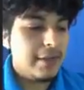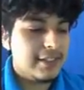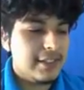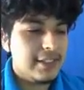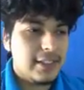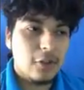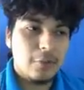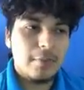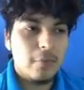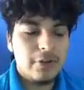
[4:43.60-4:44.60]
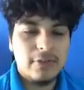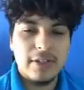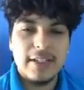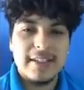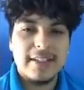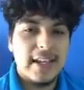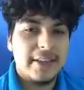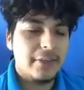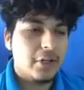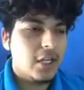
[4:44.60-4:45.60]
makes this a little bit more unique is
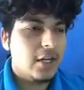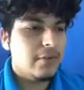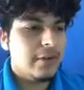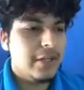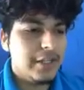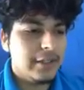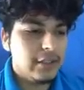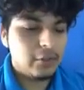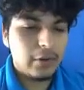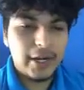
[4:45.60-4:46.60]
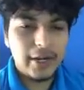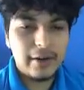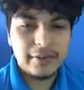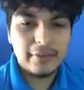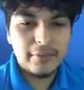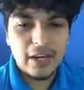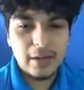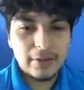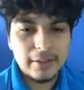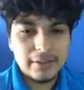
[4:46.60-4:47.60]
that they're covered in little hairs and
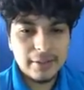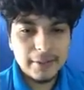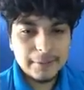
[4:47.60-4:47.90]
fibers